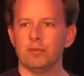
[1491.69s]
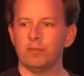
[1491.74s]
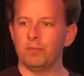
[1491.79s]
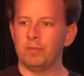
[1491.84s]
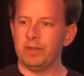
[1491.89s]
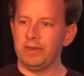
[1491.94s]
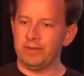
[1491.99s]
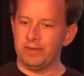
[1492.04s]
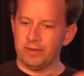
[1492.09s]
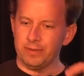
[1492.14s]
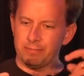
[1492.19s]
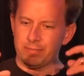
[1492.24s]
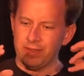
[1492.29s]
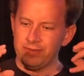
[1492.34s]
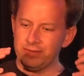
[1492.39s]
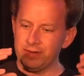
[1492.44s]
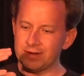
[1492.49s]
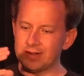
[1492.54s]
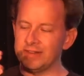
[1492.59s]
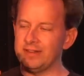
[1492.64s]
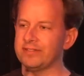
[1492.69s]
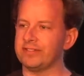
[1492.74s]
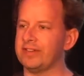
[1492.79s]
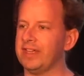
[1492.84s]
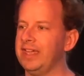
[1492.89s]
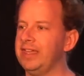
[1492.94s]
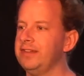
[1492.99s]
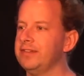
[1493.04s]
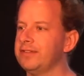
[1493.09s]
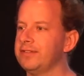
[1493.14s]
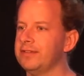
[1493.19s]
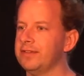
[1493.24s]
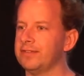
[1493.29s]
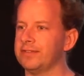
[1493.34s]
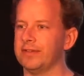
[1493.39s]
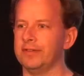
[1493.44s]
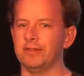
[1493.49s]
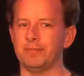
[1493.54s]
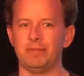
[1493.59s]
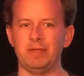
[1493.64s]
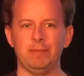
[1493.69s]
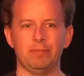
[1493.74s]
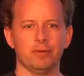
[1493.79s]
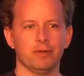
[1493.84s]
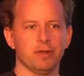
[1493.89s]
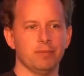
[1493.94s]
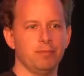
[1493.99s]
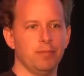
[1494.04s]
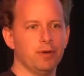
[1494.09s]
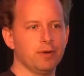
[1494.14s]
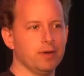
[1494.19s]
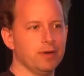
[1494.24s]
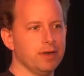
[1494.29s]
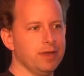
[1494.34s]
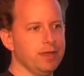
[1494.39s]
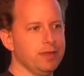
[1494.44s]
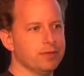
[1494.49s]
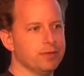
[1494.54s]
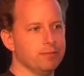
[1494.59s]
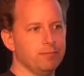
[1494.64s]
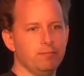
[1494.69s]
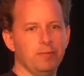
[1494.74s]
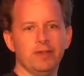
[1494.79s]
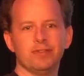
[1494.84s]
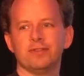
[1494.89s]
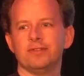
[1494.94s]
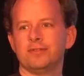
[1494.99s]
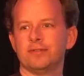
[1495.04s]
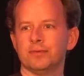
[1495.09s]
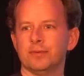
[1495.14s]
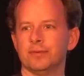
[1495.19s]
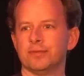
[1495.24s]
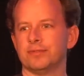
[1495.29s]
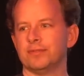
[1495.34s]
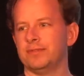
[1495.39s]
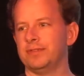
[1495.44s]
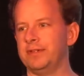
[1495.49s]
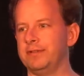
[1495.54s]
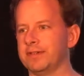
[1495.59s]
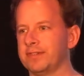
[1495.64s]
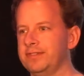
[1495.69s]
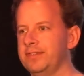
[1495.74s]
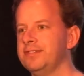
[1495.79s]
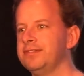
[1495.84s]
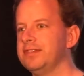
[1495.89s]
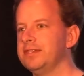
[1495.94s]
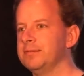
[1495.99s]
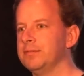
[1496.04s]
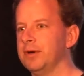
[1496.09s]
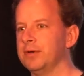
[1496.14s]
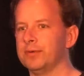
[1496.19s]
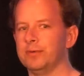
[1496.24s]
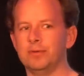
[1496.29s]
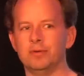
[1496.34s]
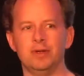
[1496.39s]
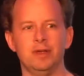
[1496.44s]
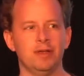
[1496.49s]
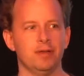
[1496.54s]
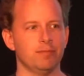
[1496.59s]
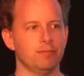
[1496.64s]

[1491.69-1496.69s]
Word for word: we basically changed it so that people are modelling the residuals of their existing model